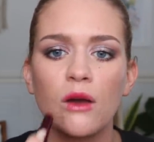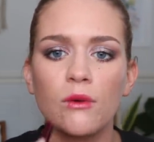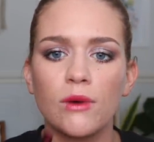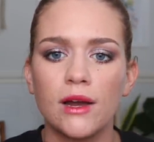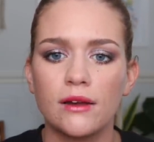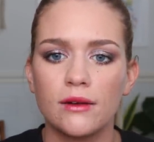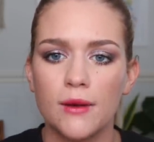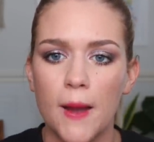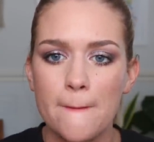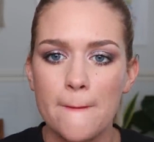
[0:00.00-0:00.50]

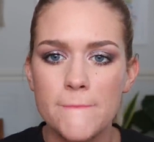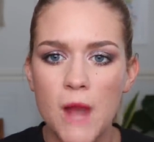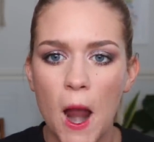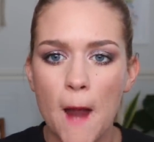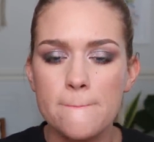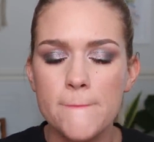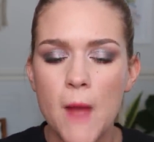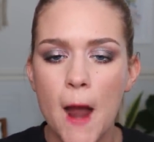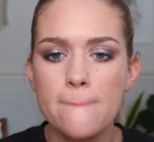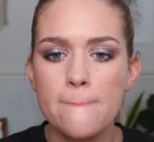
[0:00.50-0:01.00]
Wow.
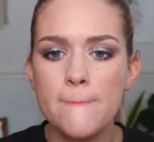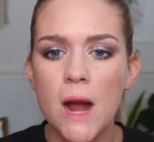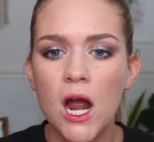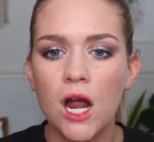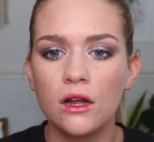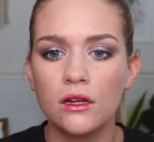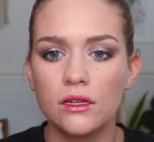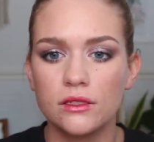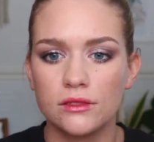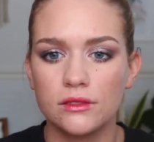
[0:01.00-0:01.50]

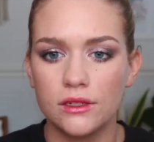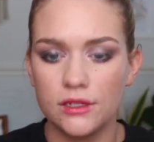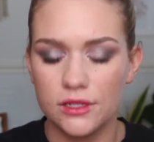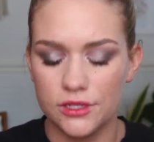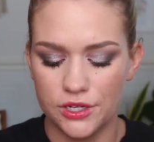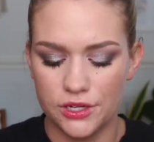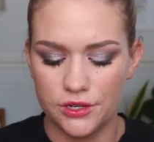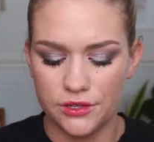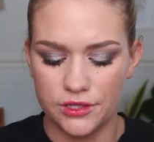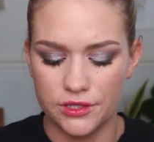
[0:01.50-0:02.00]
It's not
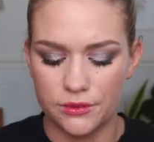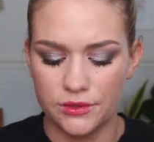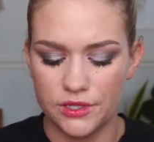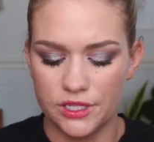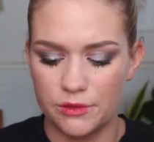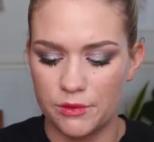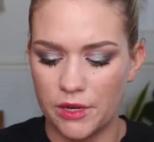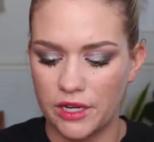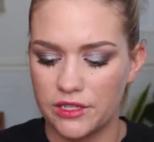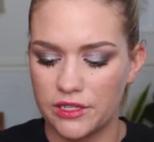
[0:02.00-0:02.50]
as sheer as I was
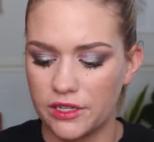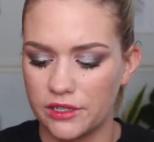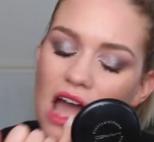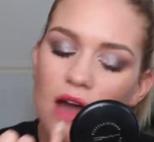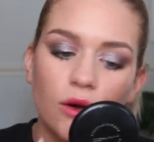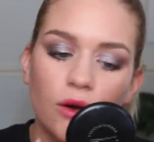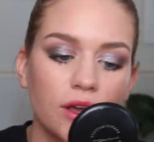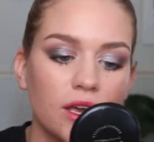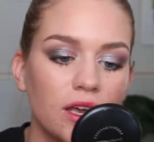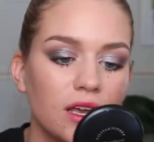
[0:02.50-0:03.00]
expecting.
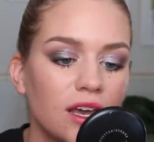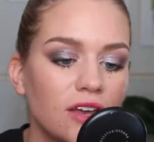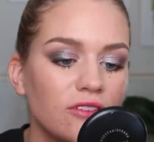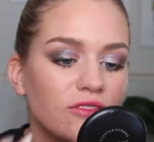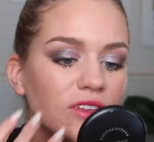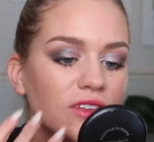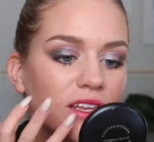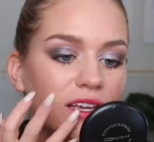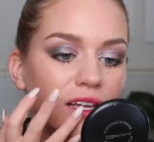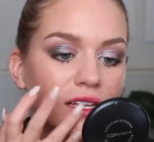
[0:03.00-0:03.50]
Okay, I
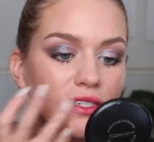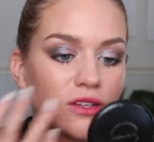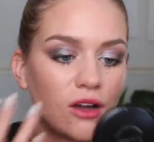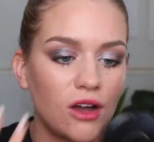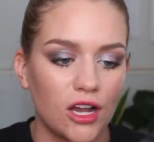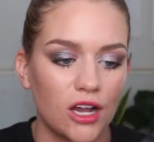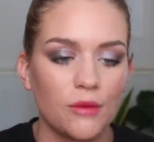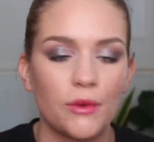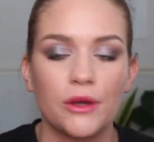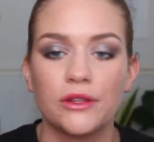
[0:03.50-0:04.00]
feel like I
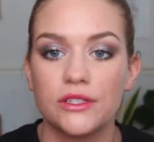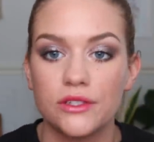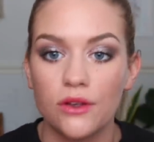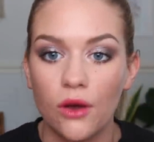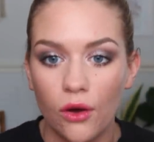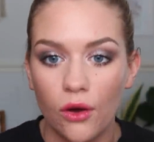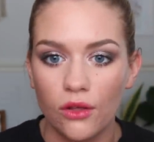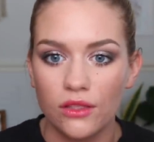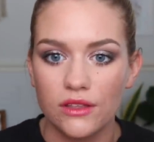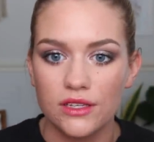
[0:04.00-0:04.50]
talk about this
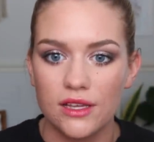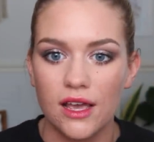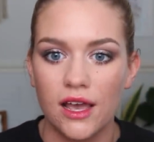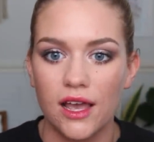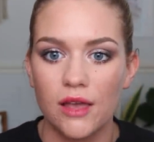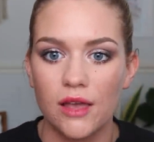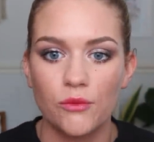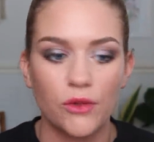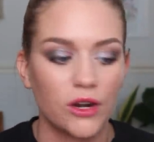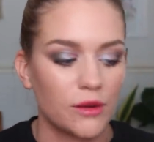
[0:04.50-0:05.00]
all the
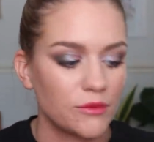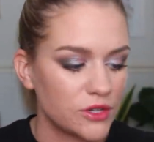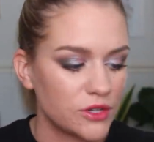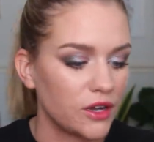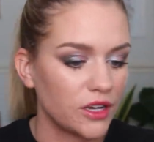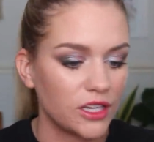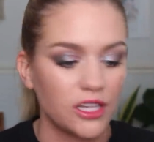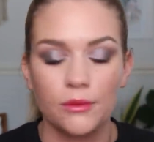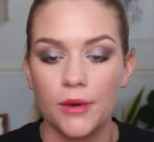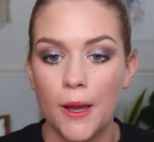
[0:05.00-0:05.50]
time when I'm
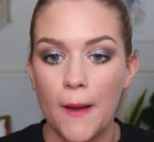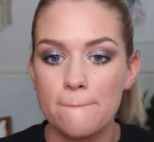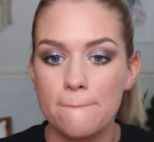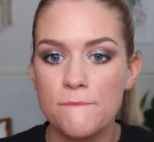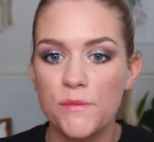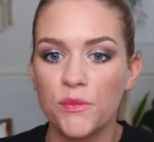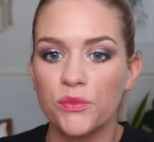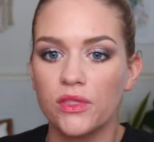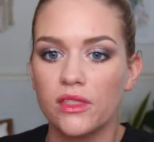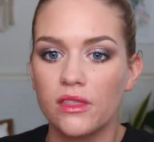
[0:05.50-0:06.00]
talking
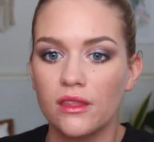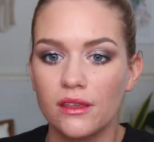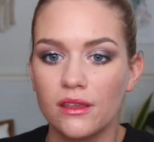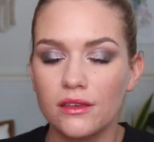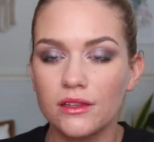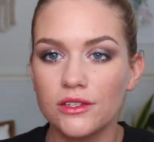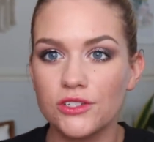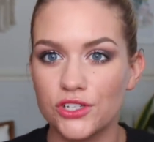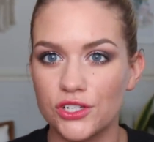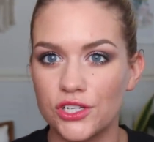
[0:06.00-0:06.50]
about
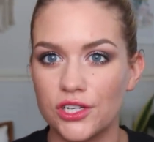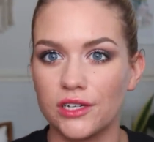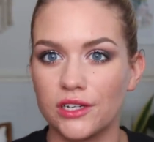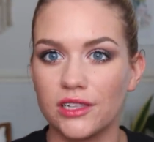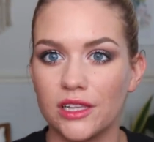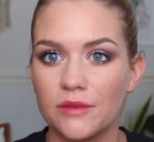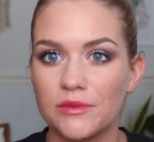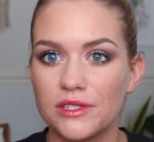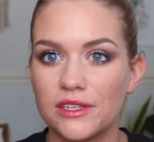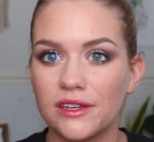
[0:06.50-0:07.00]

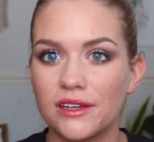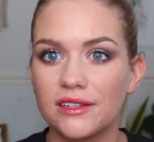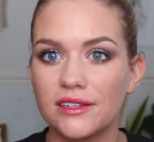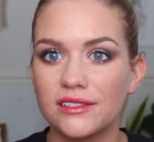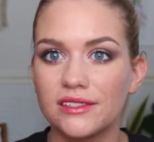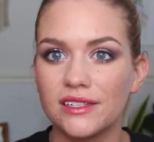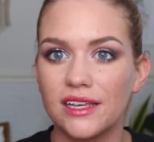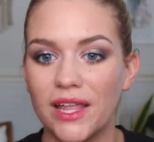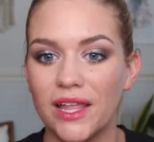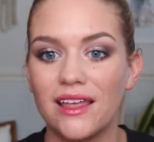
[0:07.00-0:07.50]
sheer
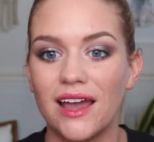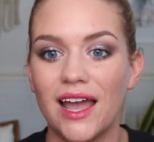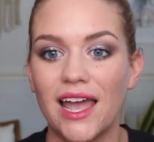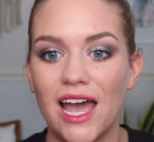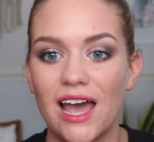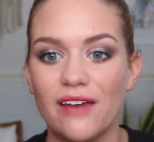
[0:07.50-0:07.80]
lipsticks, but I